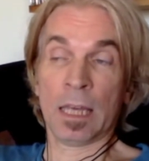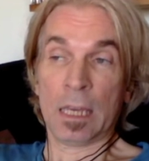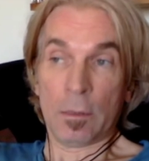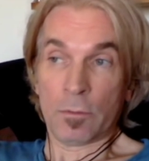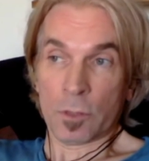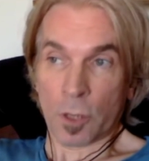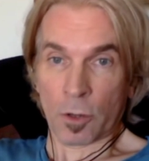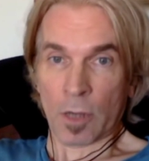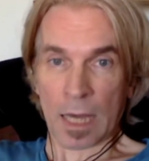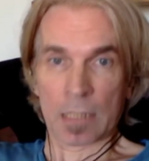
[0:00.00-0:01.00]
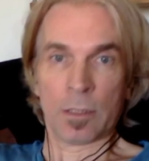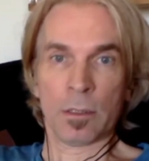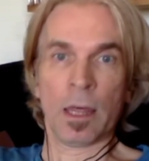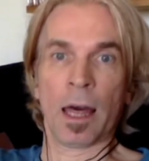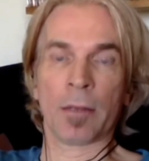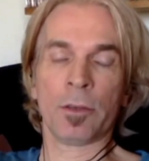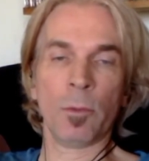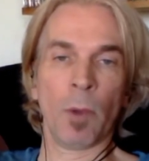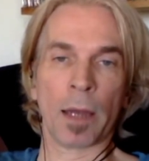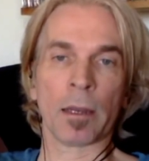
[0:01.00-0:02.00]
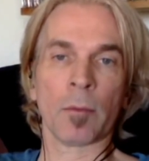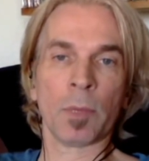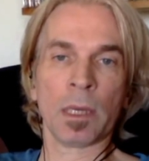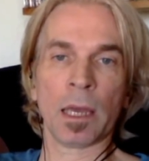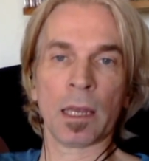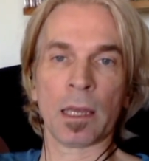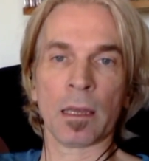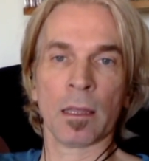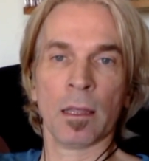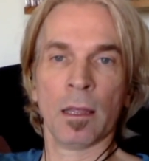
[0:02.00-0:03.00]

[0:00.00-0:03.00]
if you don't know how to do that, you might not be getting